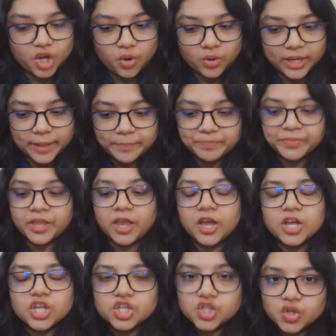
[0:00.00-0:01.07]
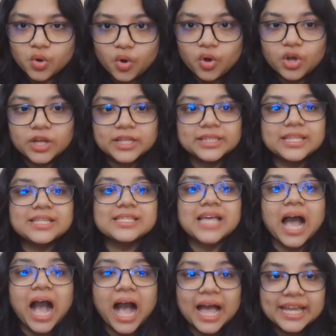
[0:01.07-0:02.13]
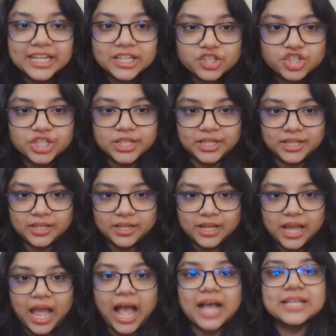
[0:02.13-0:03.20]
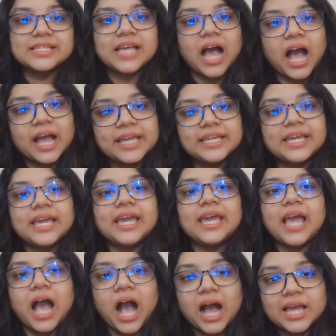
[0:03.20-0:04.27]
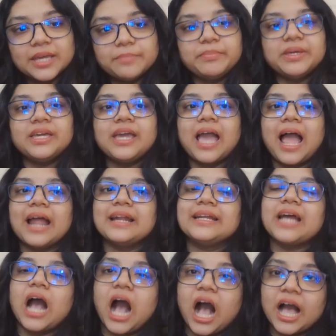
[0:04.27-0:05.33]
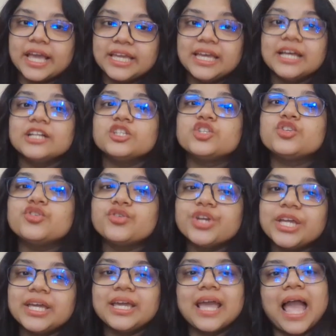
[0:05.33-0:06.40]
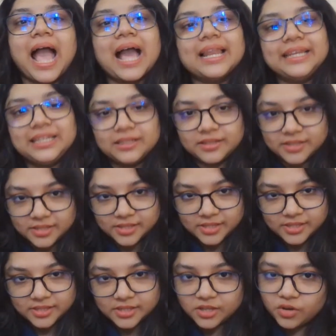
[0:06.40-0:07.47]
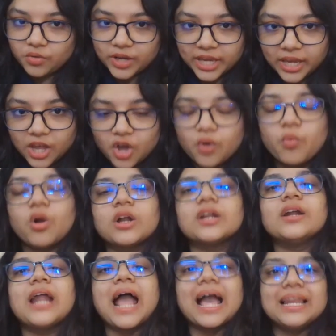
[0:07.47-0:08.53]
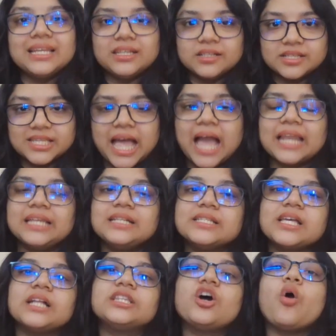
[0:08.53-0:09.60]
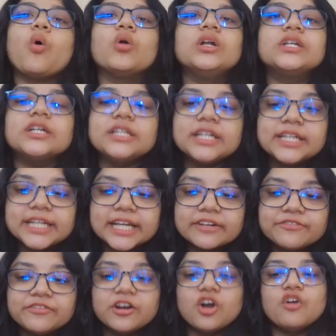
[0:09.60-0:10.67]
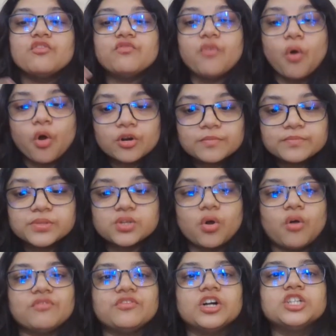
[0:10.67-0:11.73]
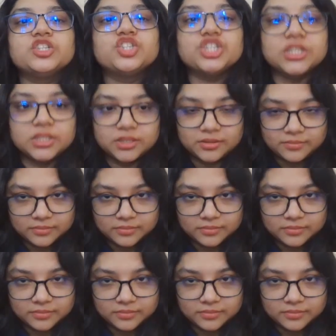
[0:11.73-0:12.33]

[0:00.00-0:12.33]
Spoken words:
Okay. So this I gene has IA, IB and I, 3 alleles. Okay. What are alleles? Alleles are the alternative forms of a gene,